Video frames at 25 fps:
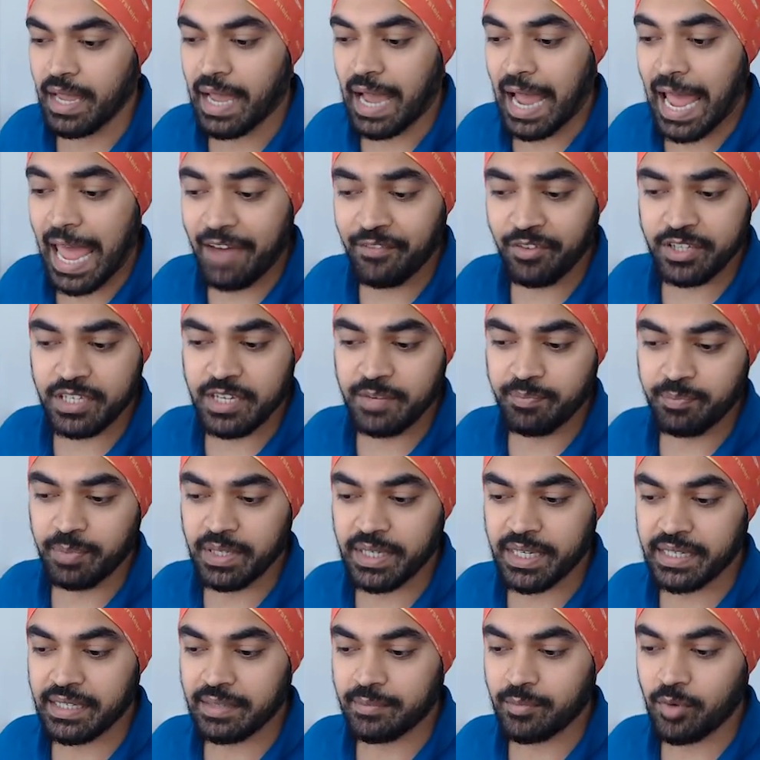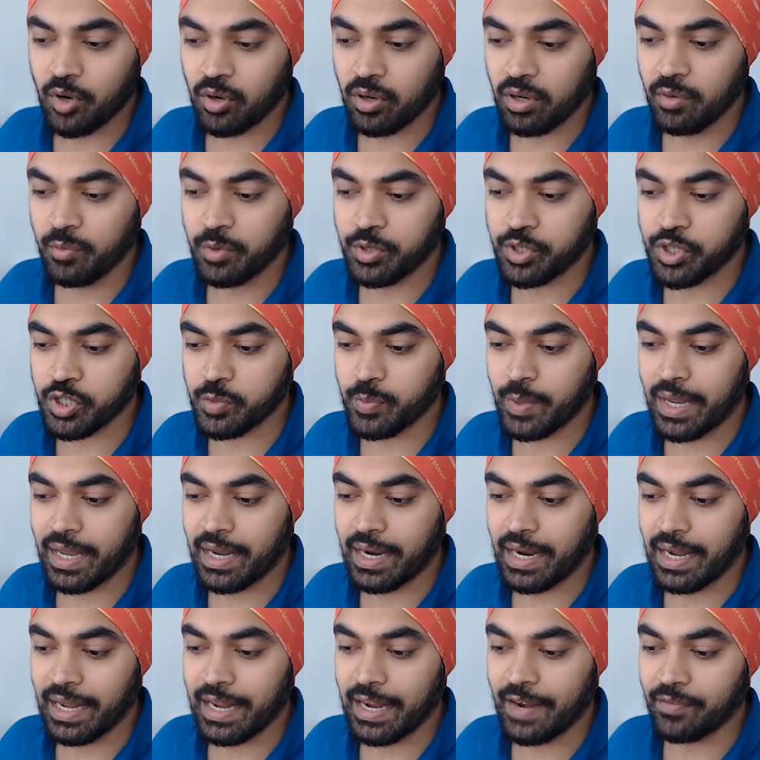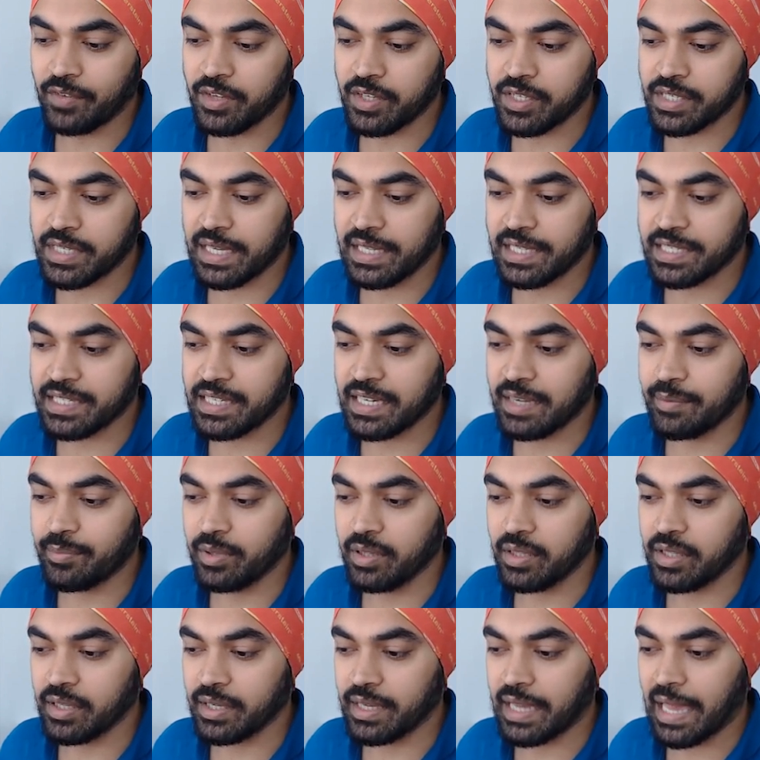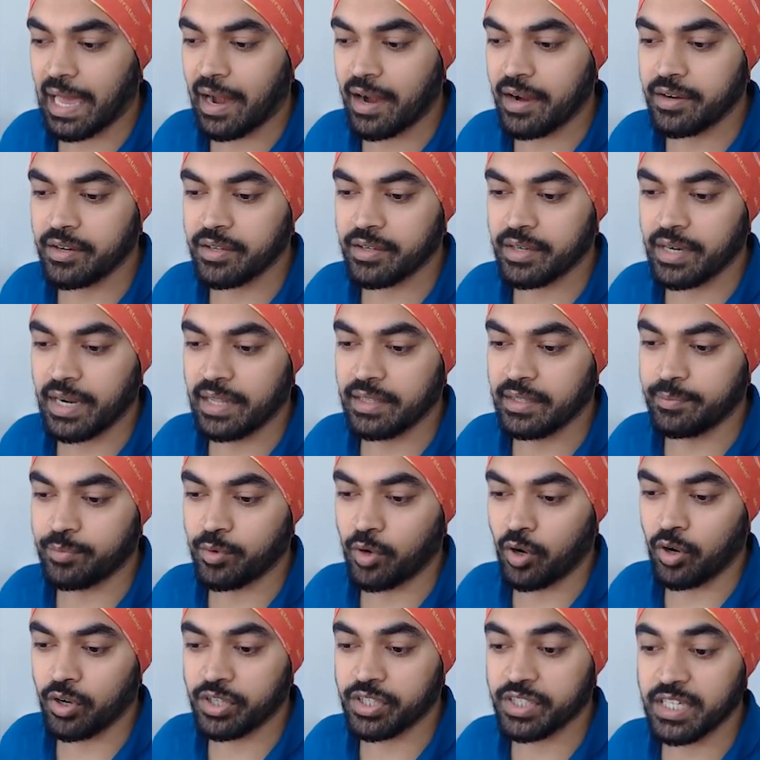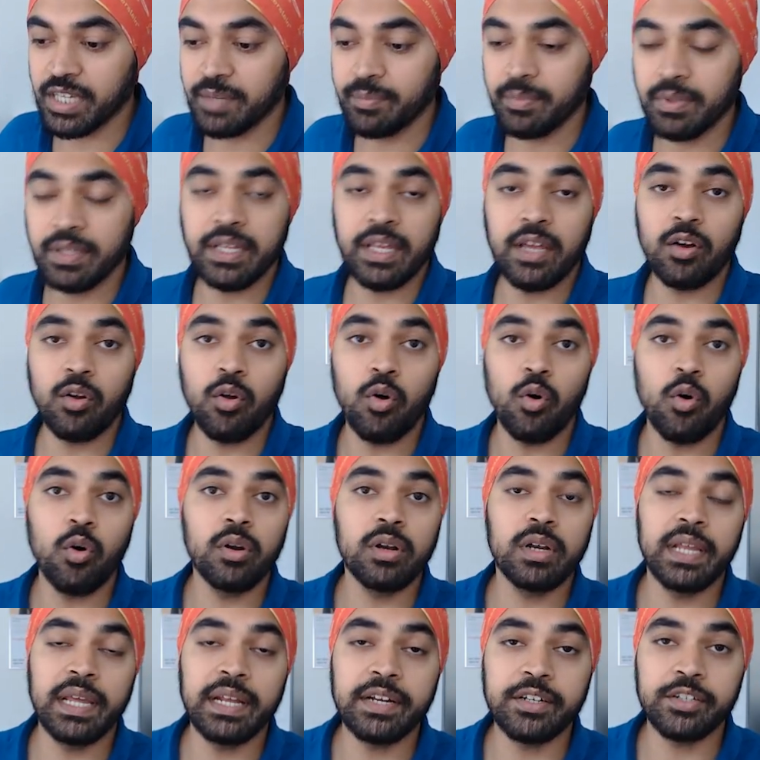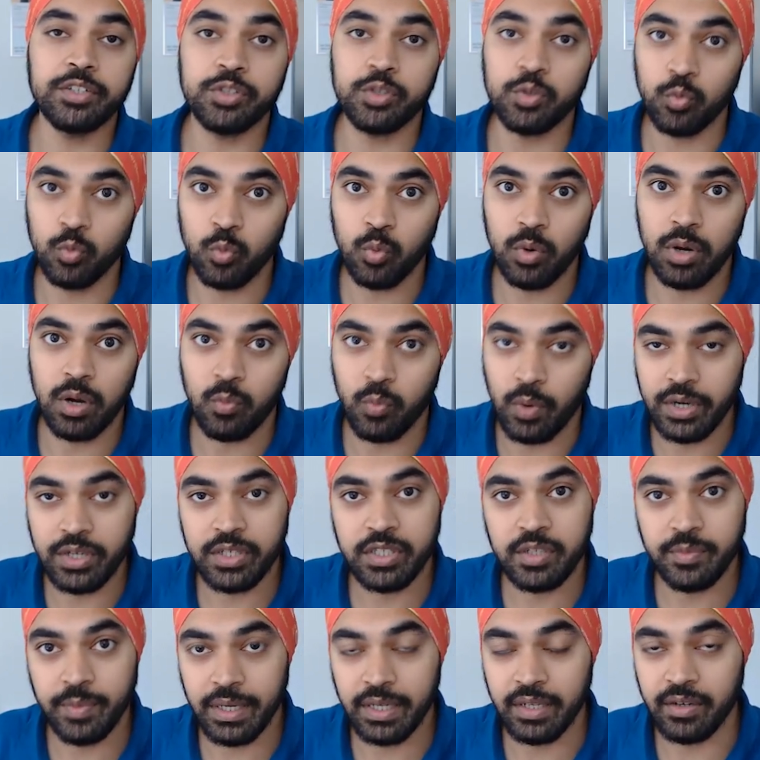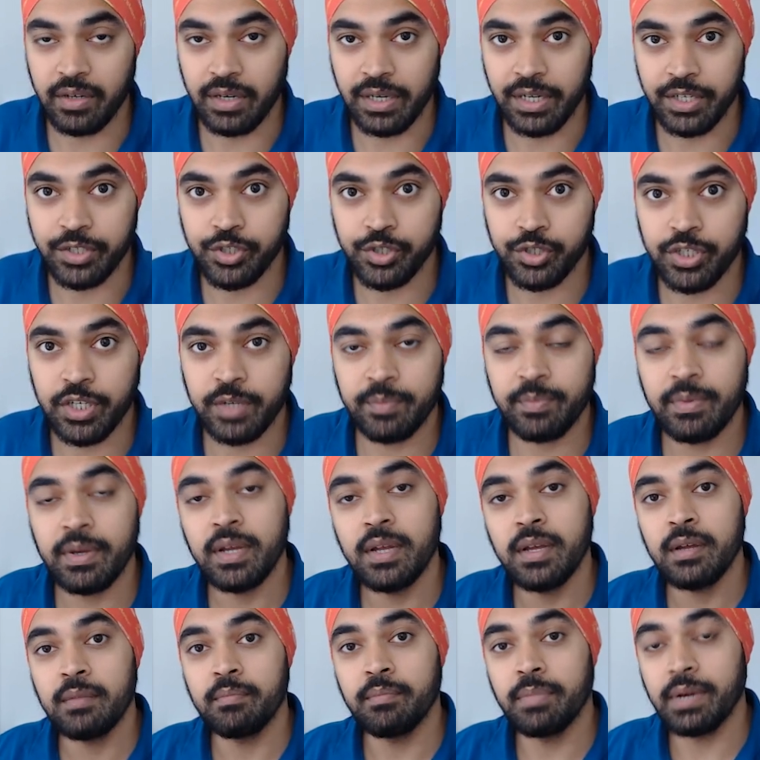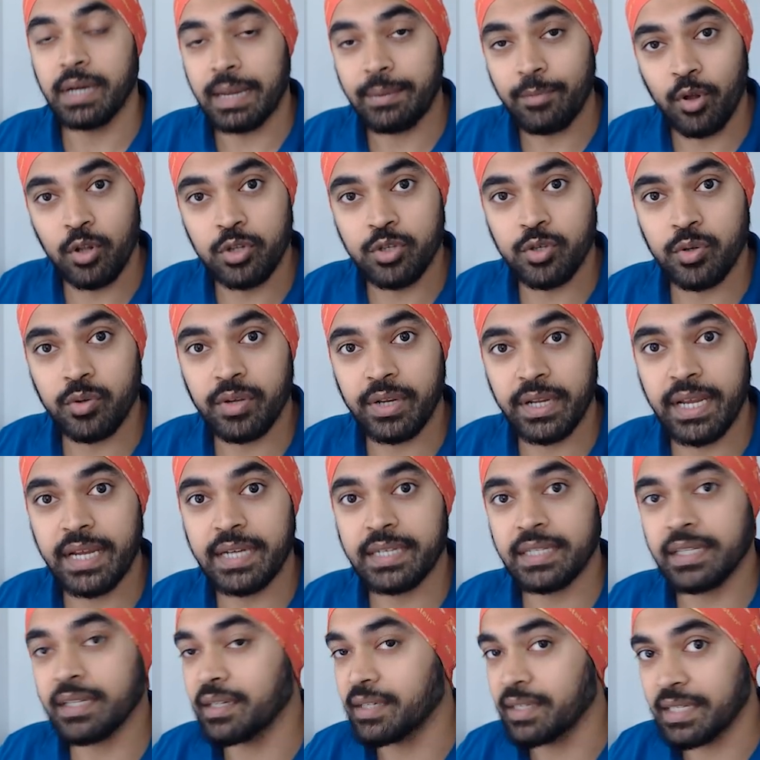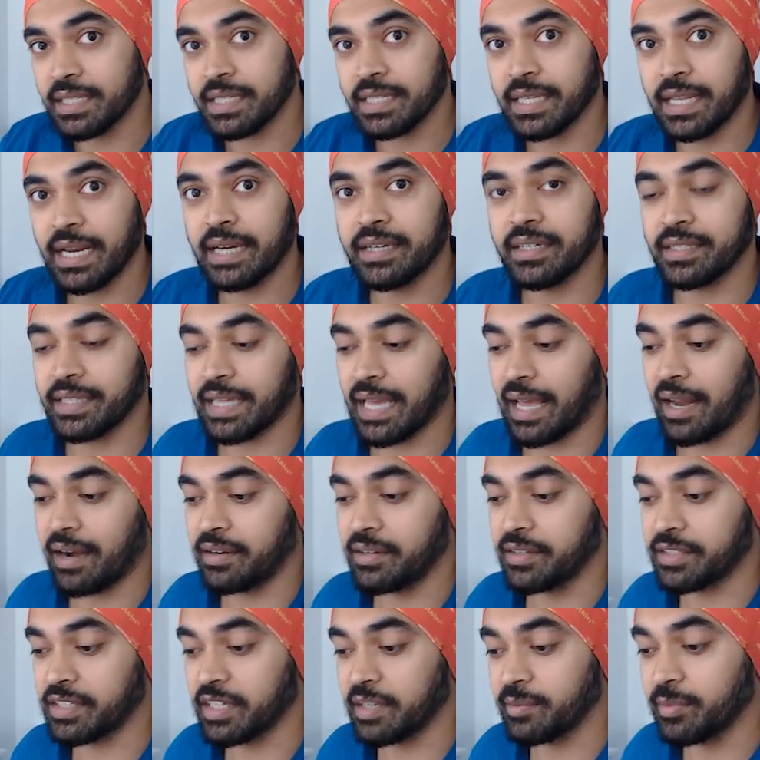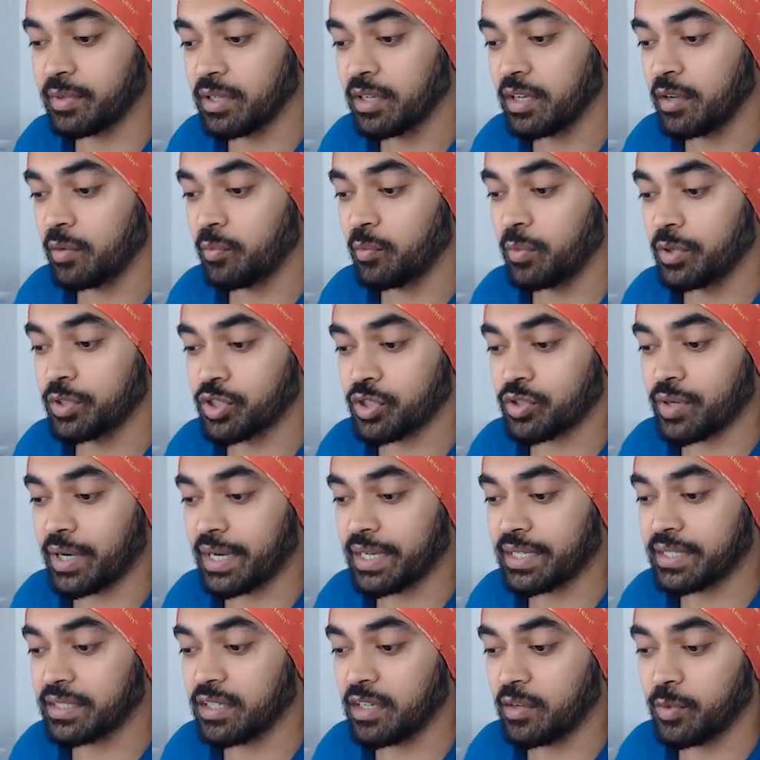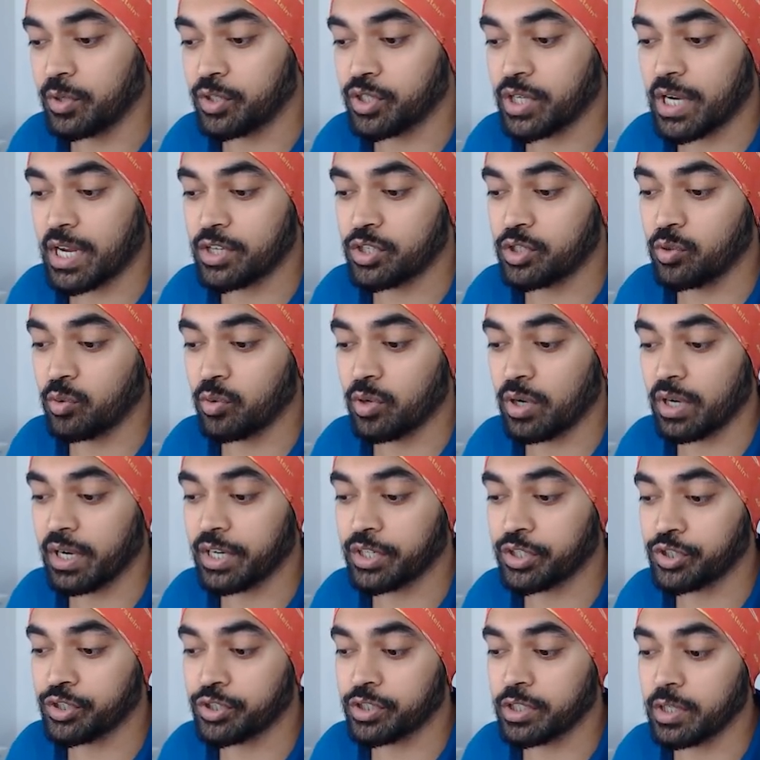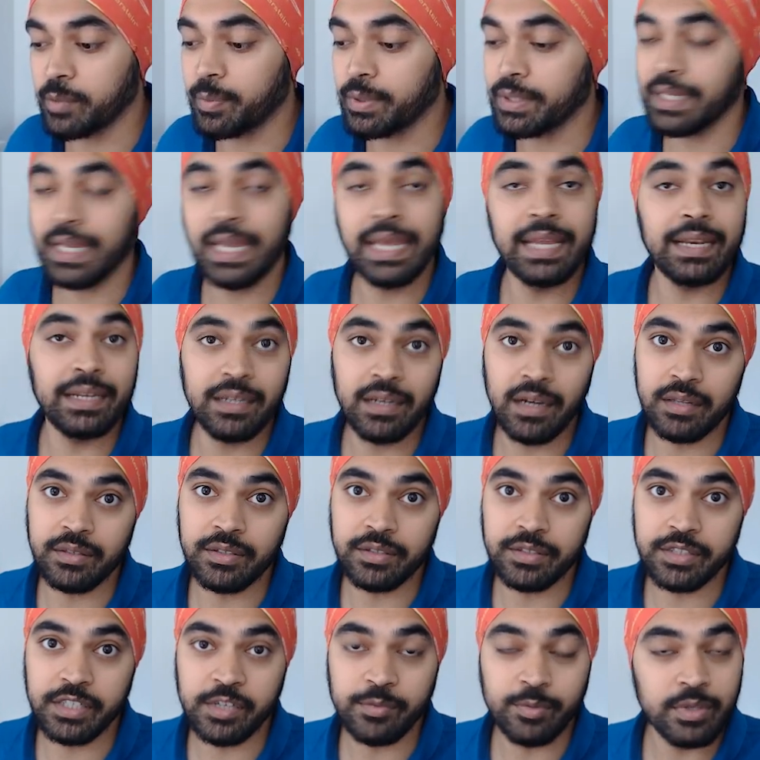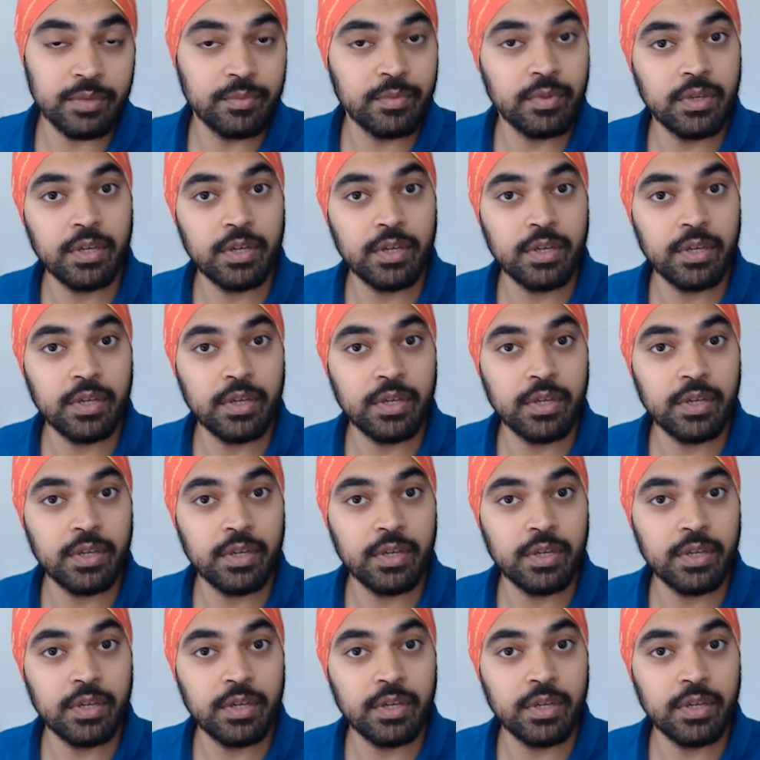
I have a simple data model, which is where I have the sales table, the calendar, and the products table. They are all linked through a one-to-many relationship, but I'm also creating a disconnected calendar table, which is right here, which has no relationship with any other table.